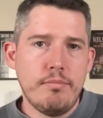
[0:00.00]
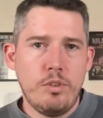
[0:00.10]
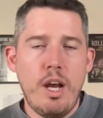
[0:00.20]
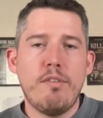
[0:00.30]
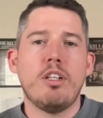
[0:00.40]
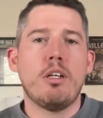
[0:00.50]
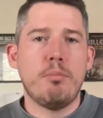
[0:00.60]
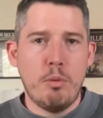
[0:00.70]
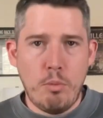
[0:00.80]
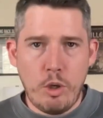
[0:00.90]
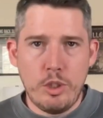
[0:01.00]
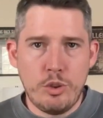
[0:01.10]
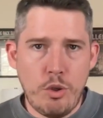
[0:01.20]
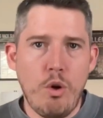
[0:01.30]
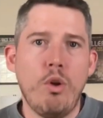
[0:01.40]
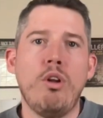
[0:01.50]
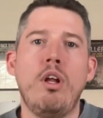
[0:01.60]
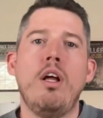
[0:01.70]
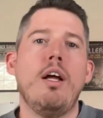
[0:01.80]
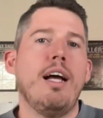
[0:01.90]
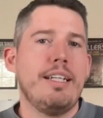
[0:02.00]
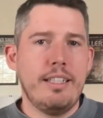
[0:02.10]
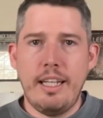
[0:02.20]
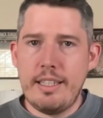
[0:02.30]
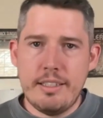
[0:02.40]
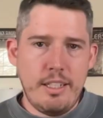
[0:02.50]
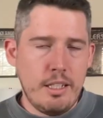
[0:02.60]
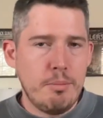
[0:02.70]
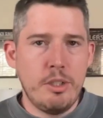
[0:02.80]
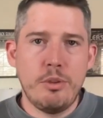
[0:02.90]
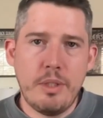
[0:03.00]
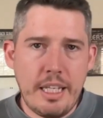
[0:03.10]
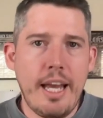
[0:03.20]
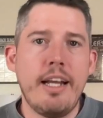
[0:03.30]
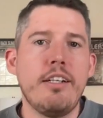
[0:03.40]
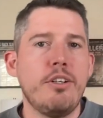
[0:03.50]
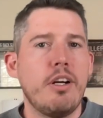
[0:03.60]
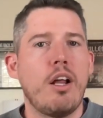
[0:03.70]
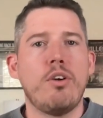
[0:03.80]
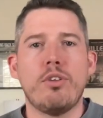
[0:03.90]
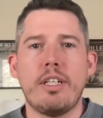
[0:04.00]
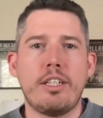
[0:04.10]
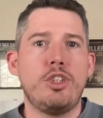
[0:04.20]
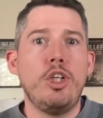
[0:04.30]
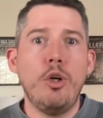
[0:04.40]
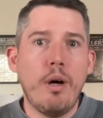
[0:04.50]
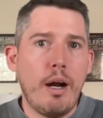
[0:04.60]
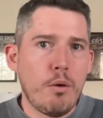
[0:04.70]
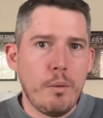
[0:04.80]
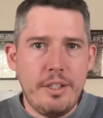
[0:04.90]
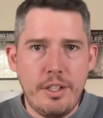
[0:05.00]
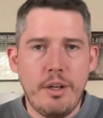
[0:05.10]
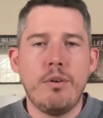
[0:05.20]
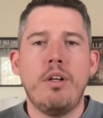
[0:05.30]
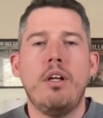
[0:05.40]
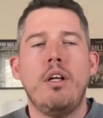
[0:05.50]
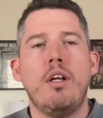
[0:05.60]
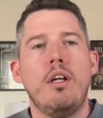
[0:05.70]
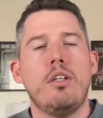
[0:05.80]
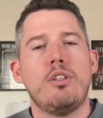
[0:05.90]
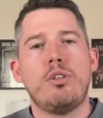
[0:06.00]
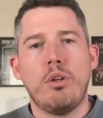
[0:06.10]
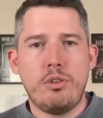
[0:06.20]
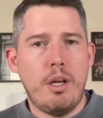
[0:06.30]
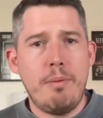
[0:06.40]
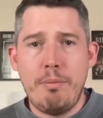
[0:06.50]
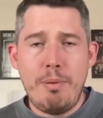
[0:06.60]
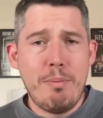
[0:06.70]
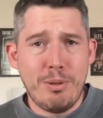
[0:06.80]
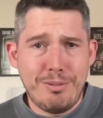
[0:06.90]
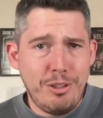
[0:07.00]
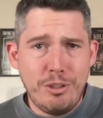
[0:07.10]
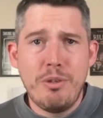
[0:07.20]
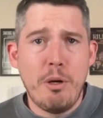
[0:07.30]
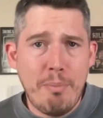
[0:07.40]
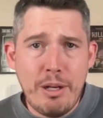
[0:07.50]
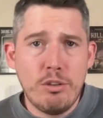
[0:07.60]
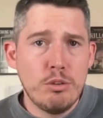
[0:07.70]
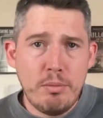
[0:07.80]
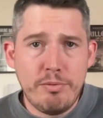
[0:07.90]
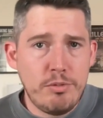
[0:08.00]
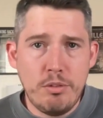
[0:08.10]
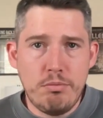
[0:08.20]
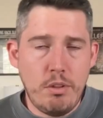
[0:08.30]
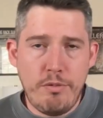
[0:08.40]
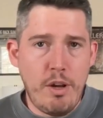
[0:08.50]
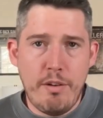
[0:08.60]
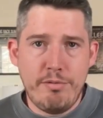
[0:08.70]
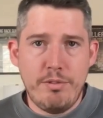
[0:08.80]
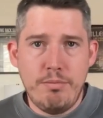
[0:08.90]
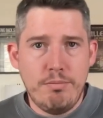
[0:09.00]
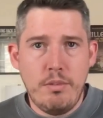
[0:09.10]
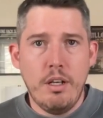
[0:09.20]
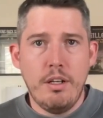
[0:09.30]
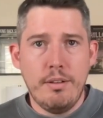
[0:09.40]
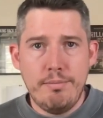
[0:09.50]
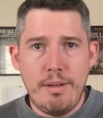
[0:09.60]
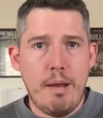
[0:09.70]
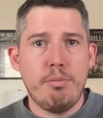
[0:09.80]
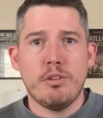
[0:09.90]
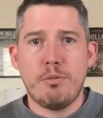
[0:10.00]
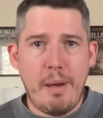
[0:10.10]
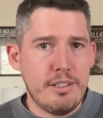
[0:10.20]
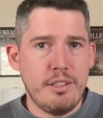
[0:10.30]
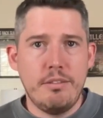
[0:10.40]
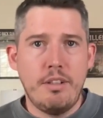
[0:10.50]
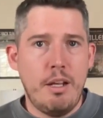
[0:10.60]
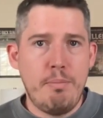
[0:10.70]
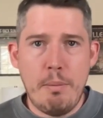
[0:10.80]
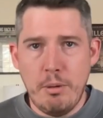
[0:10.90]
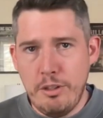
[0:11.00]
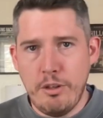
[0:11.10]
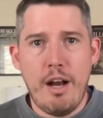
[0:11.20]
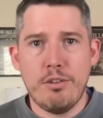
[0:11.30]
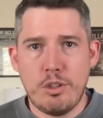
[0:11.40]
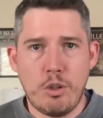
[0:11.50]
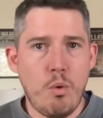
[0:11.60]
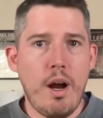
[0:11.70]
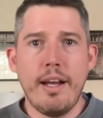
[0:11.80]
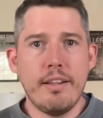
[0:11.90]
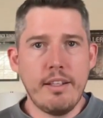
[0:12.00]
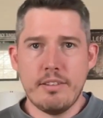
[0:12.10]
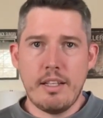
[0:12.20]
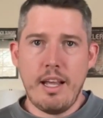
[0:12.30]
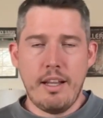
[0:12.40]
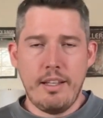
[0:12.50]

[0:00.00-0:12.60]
You have a little bit more control. I didn't like that take. I'm going to do it again. You're not under like a 2-hour window. The solos, I mean, people, you can do it in your bedroom if you have the ample space and people in your house are quiet and things like that.